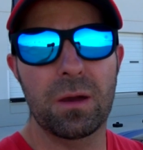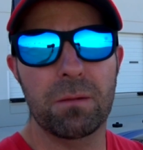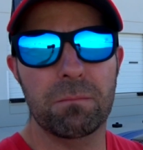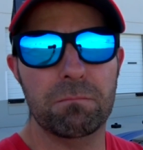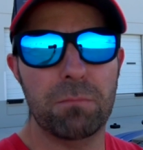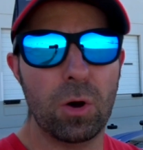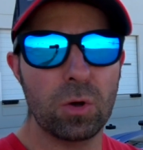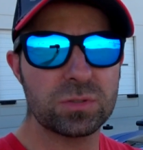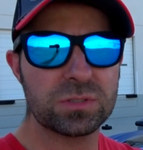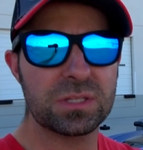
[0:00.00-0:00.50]

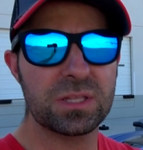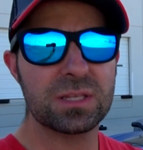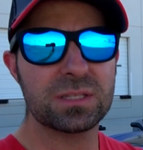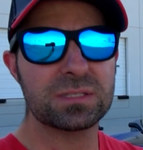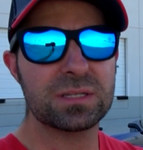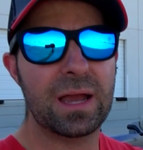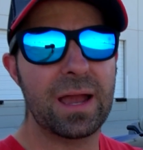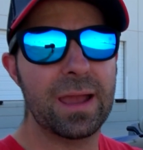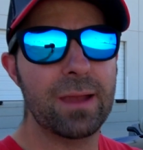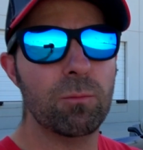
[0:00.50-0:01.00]
Most of the
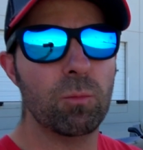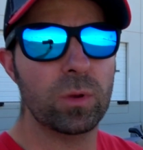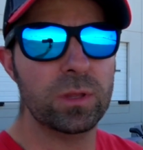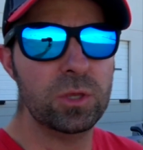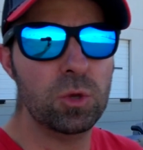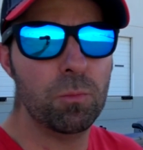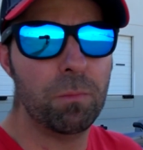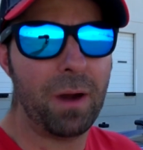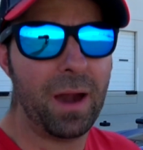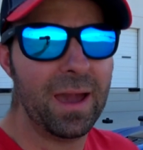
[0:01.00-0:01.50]
time when
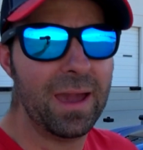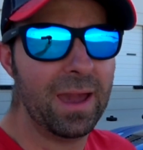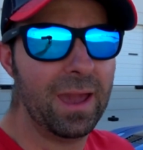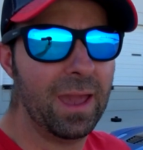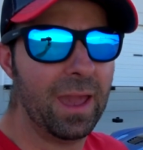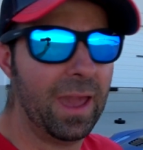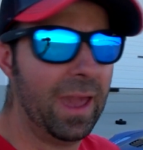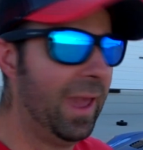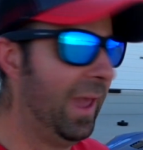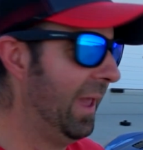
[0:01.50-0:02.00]
you
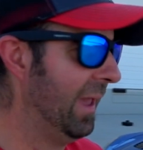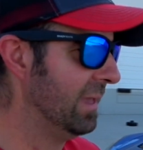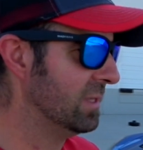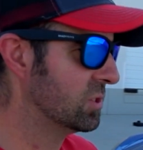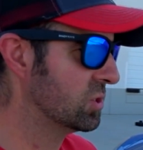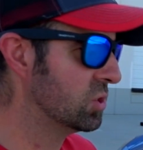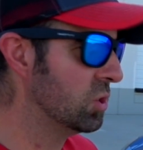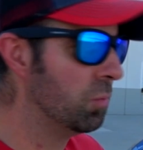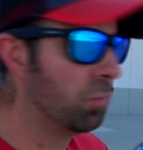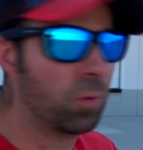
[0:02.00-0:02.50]
buy a
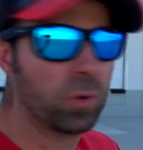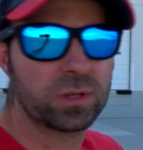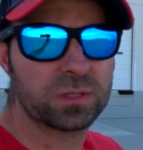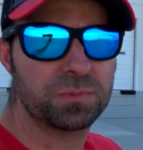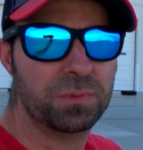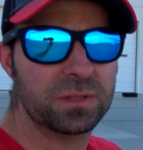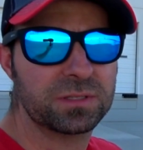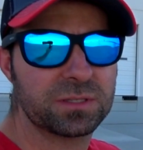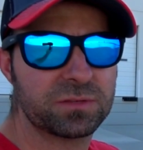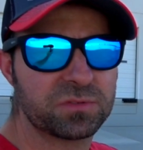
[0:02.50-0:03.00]
super
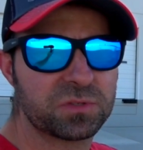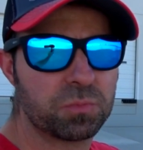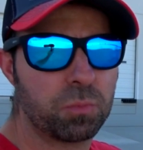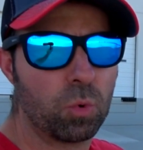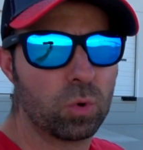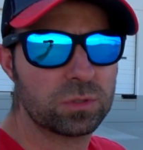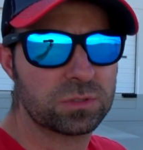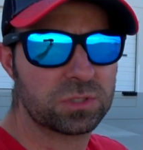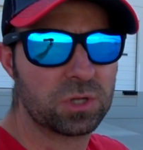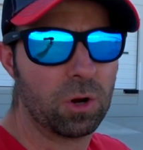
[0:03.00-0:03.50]
expensive
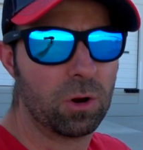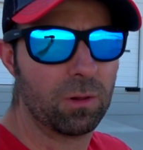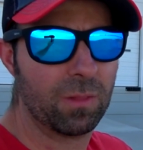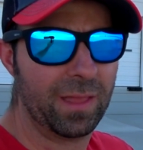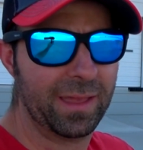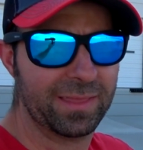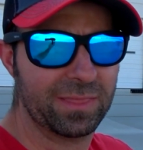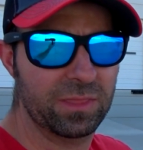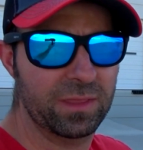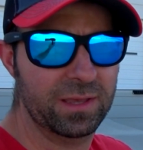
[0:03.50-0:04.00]
sports car
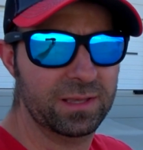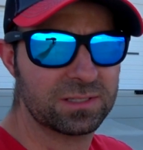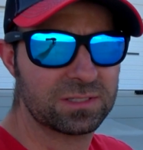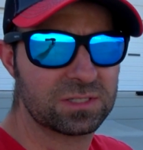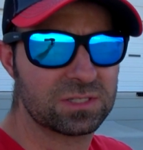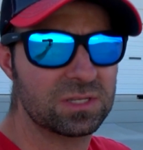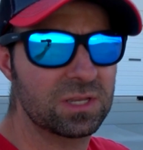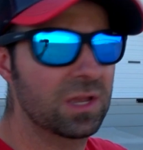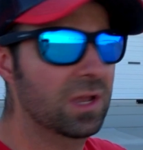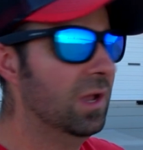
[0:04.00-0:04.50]
like
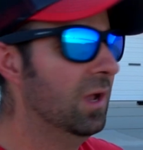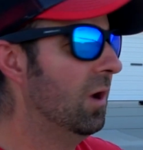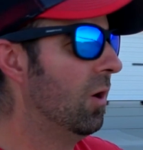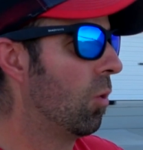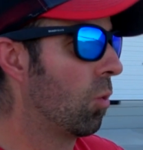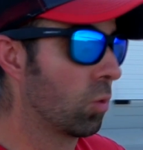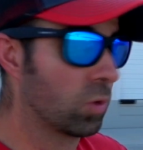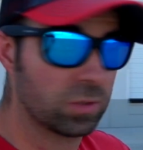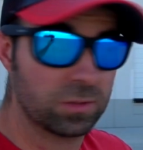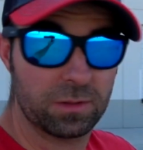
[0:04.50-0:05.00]
this,
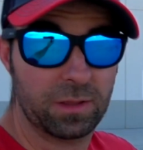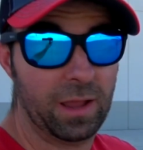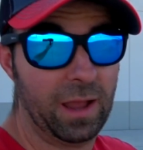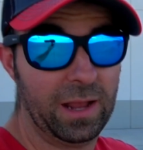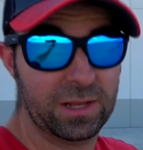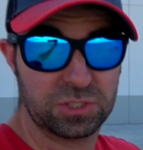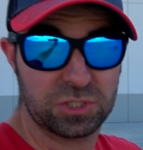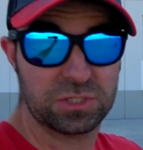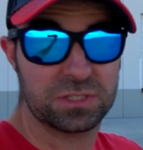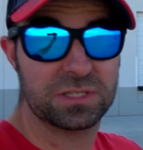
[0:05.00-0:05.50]
or
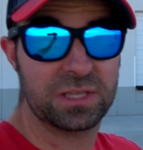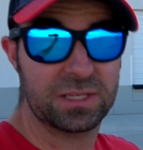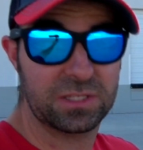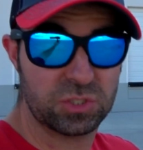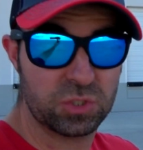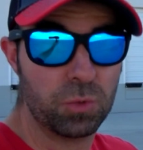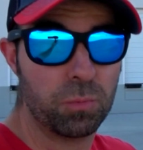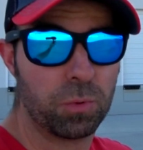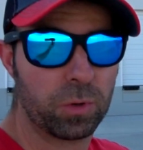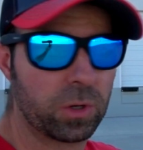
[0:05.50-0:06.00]
I should say
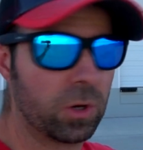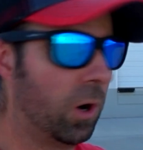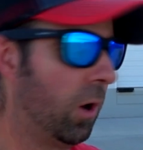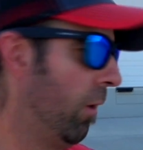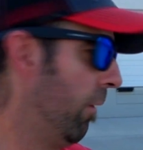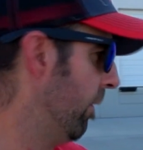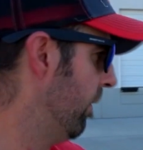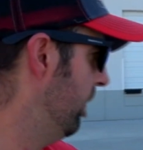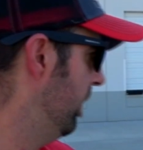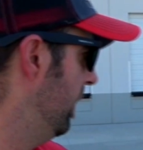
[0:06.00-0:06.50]

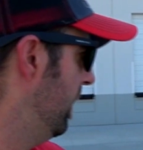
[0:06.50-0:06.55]
supercar,